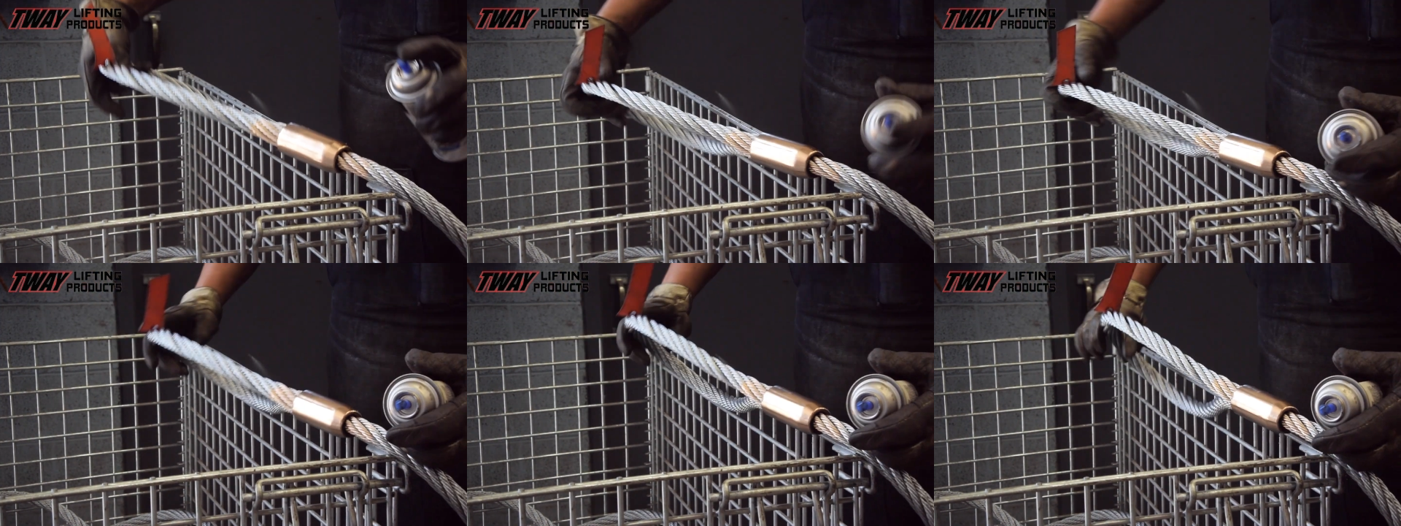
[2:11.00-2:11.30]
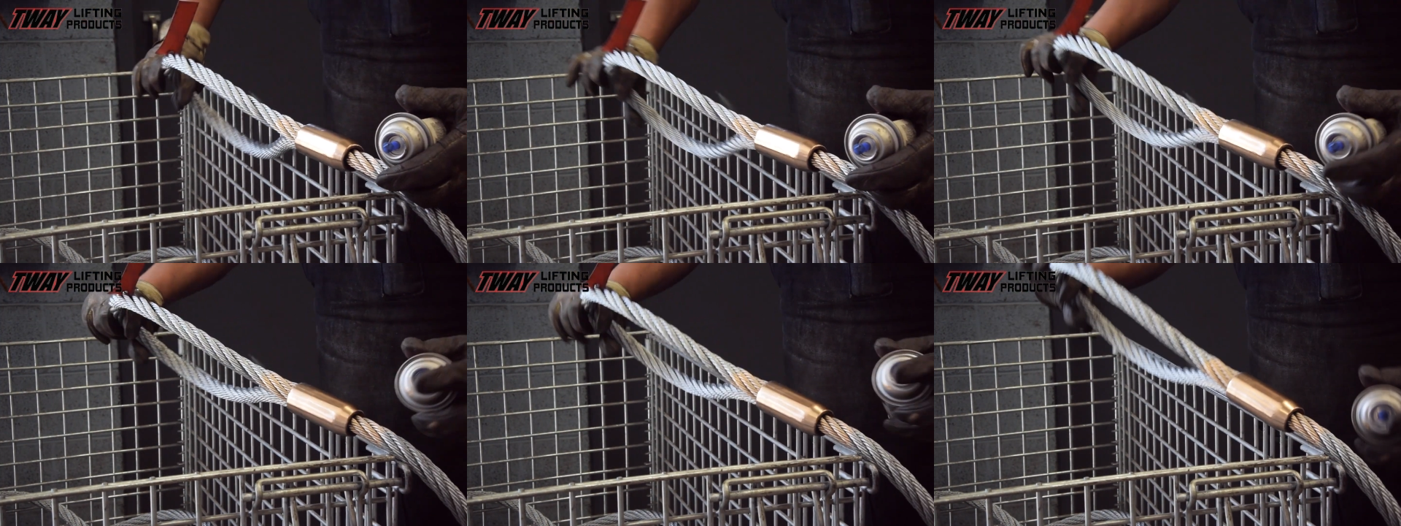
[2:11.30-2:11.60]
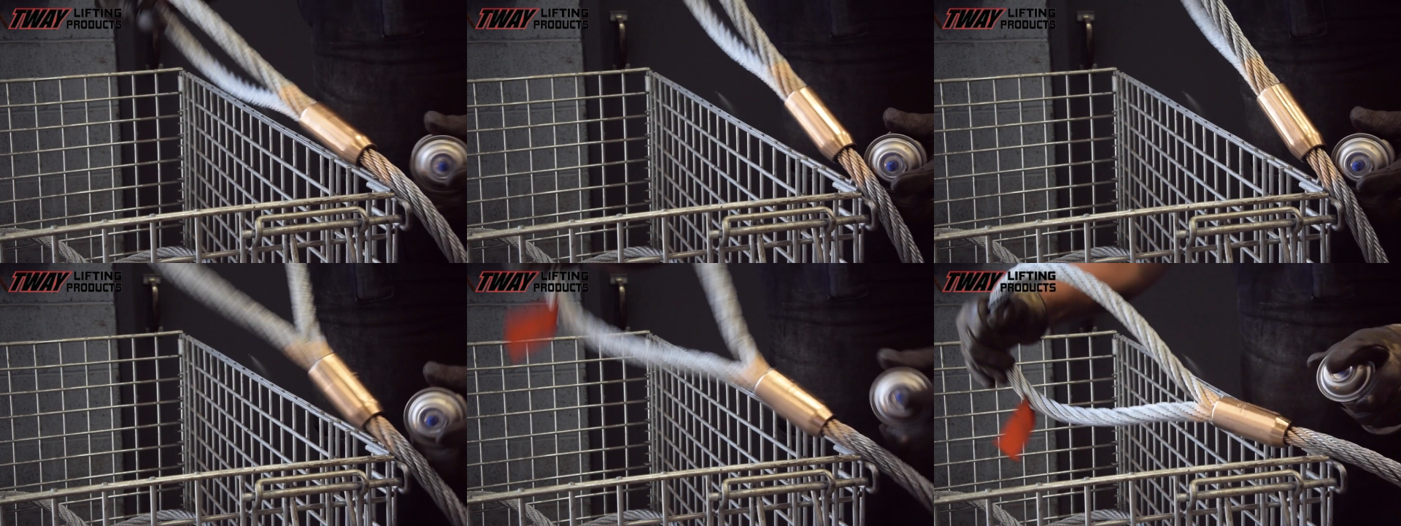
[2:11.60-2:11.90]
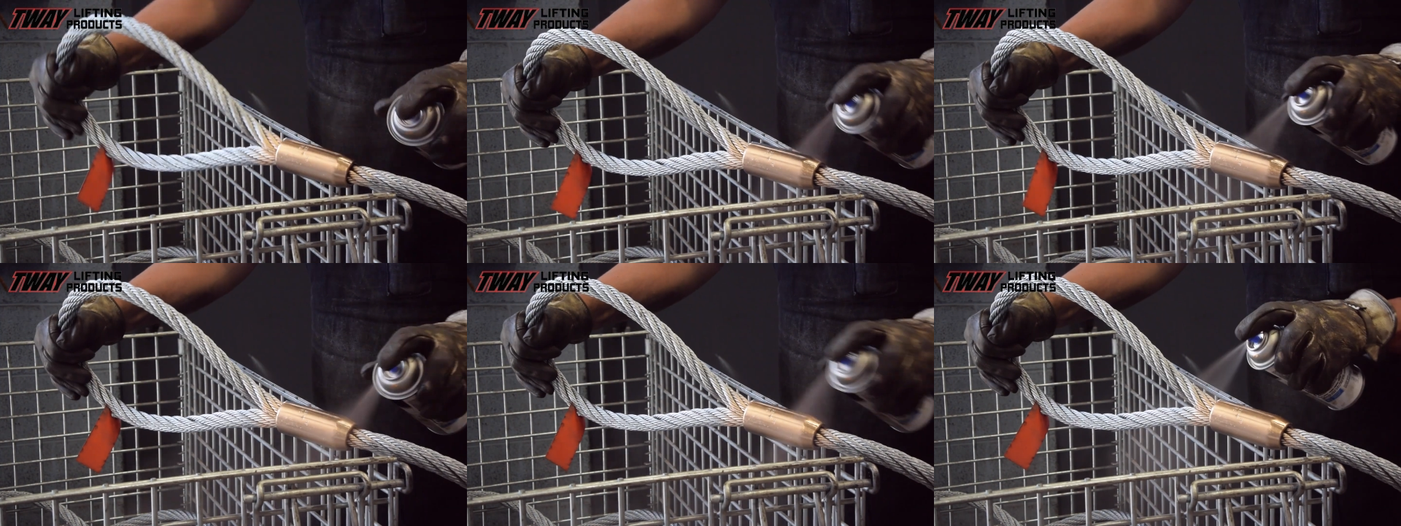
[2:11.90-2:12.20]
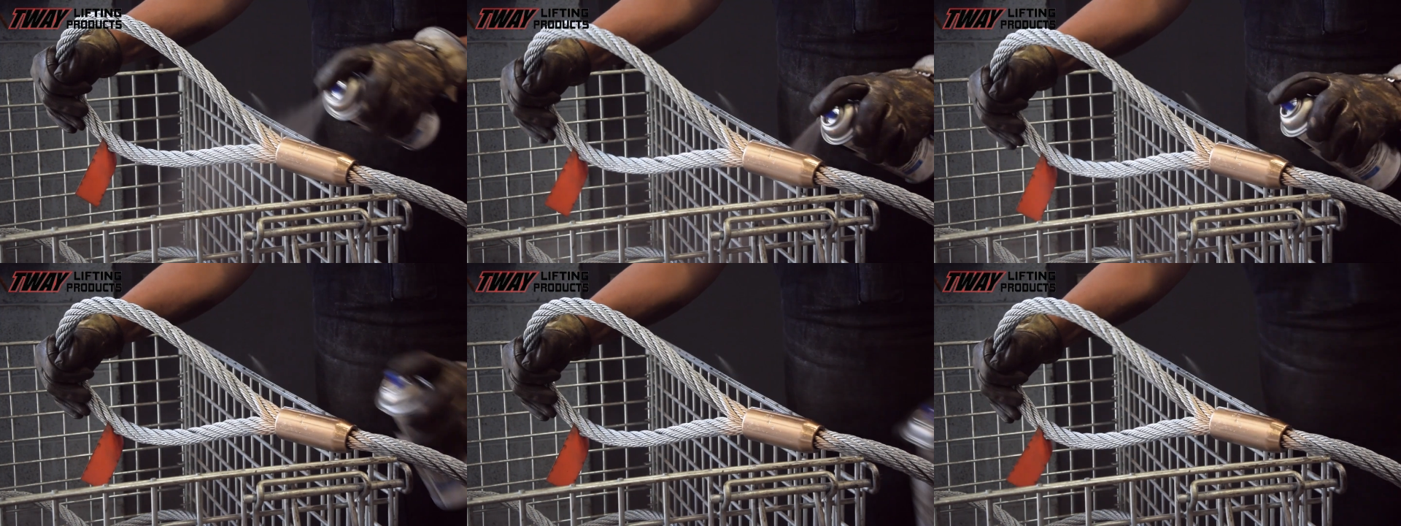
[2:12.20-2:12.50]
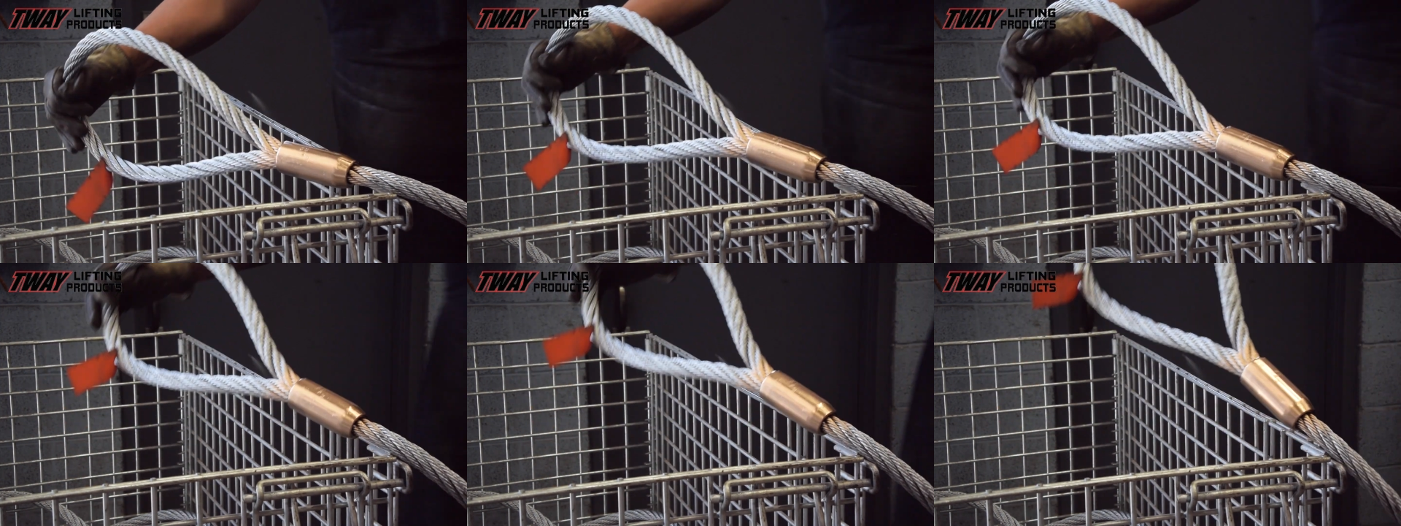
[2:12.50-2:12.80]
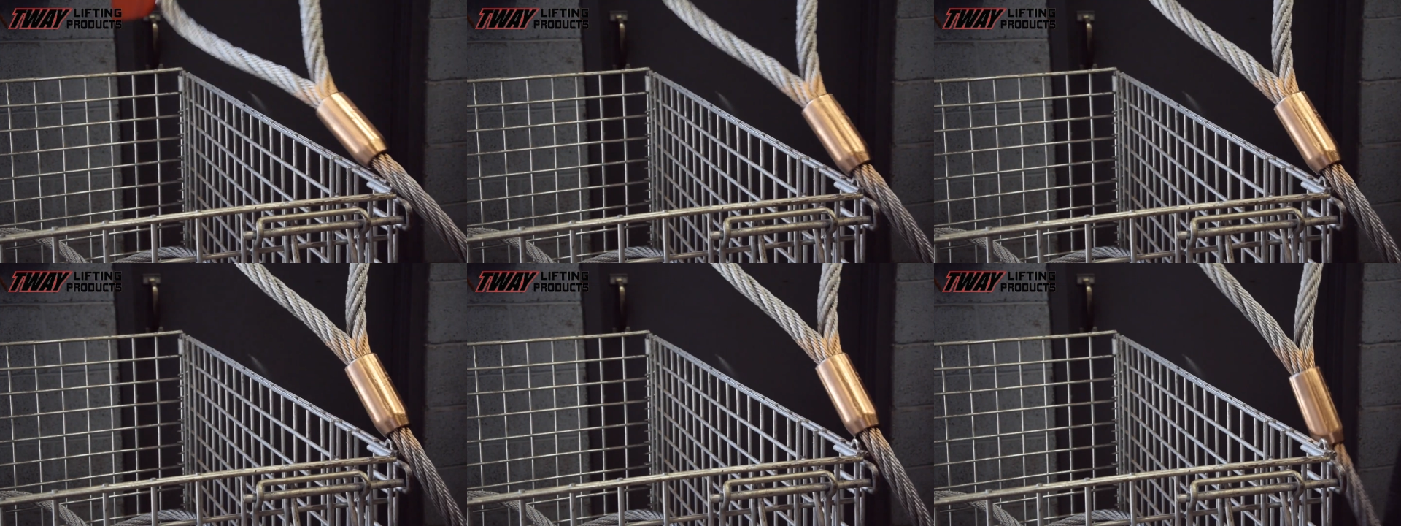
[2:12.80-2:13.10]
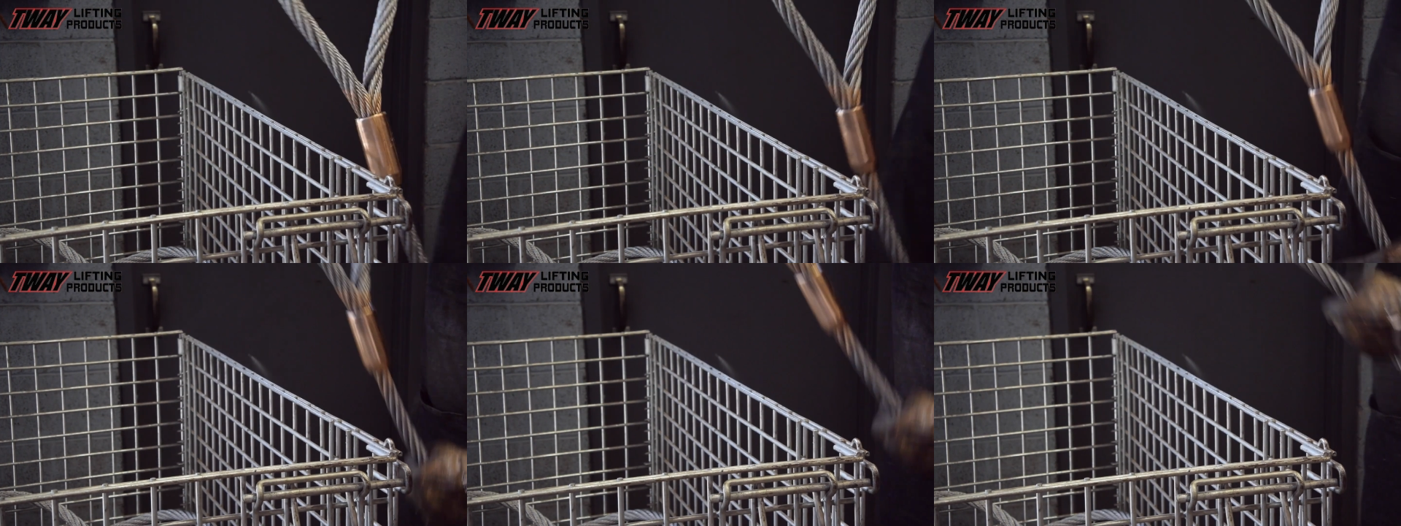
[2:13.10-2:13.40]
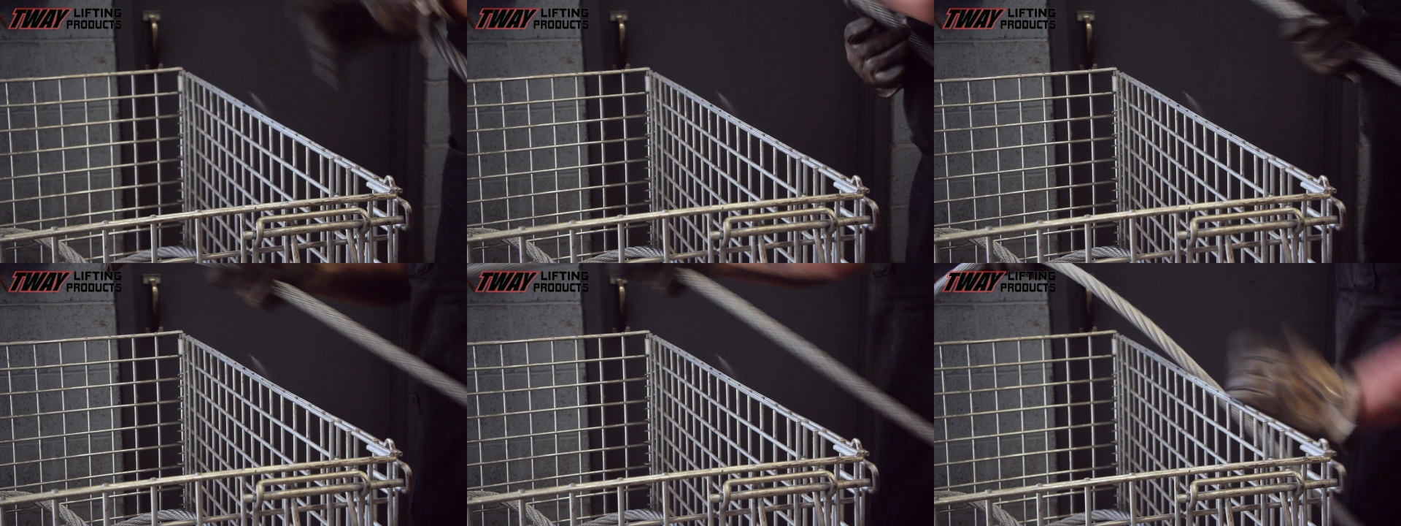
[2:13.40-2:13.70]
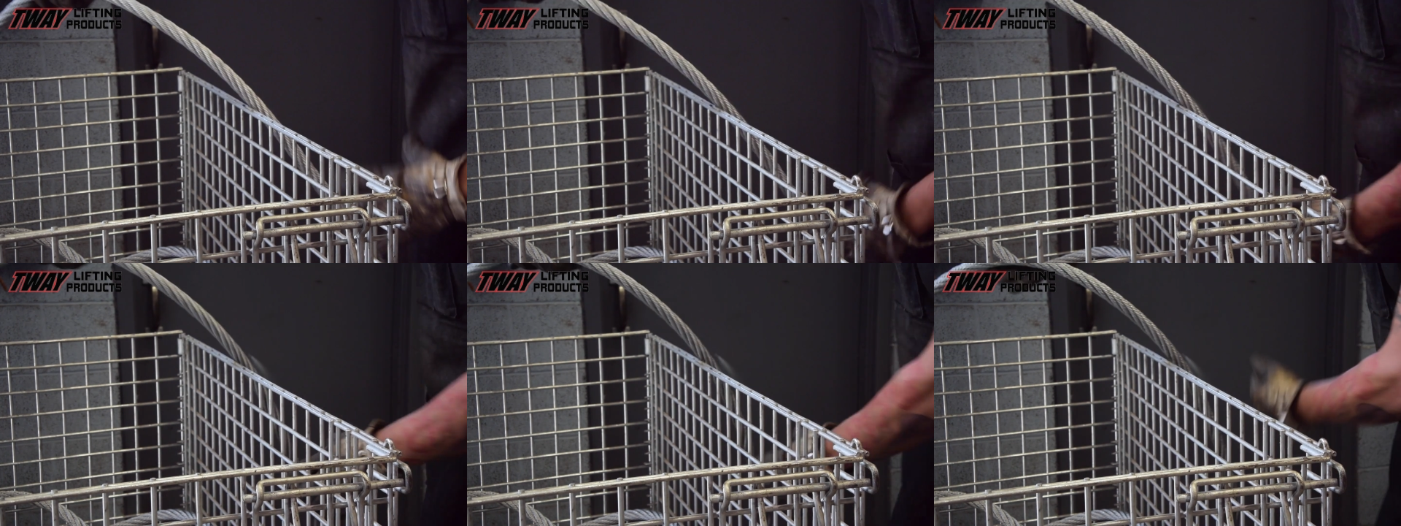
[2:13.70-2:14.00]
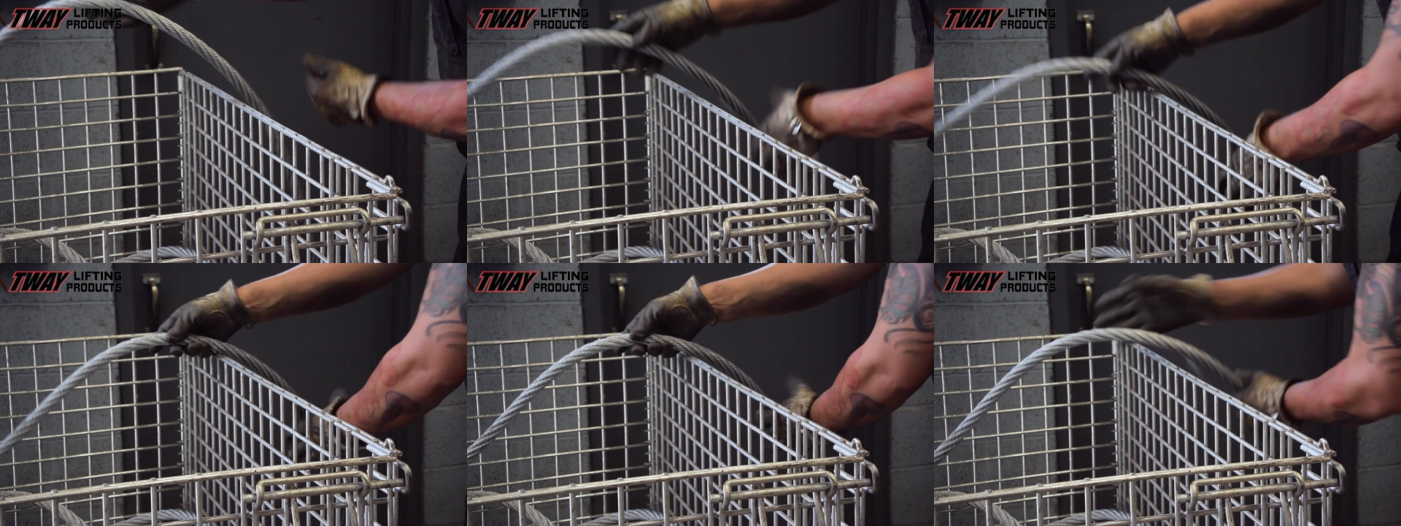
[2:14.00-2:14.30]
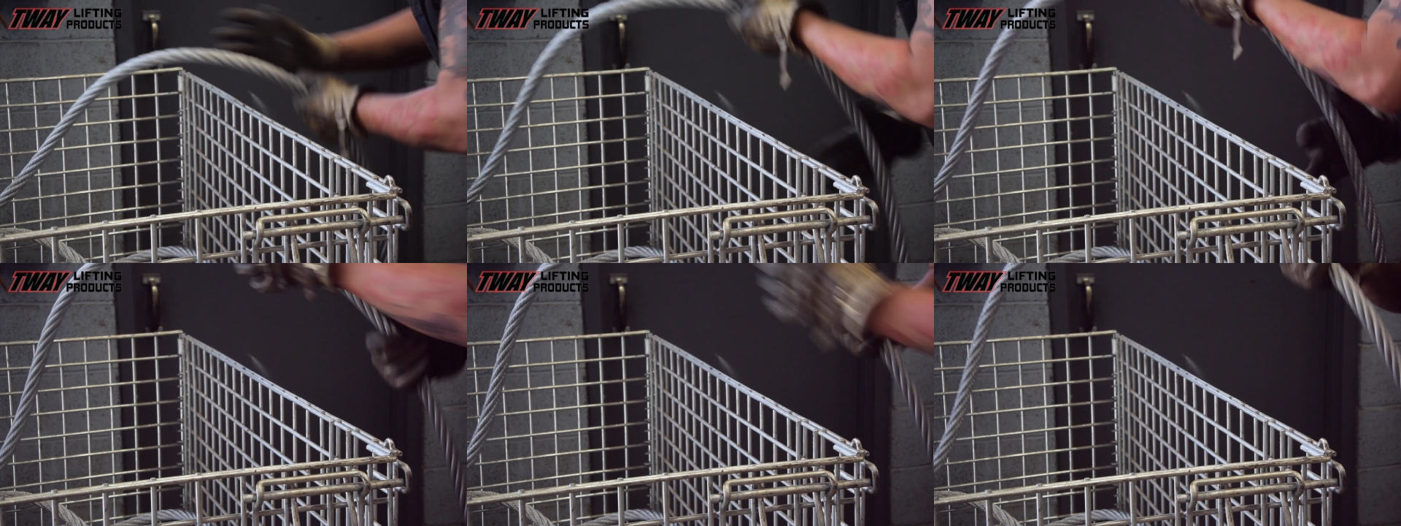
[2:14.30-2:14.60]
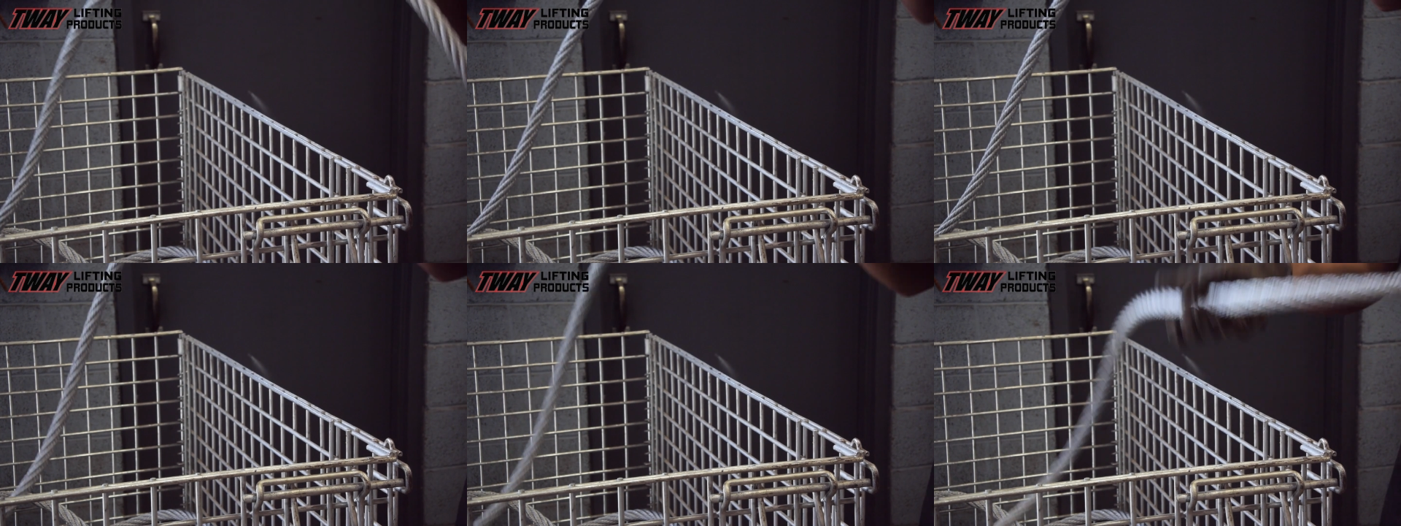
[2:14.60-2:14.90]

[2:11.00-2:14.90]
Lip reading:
(no speaker visible)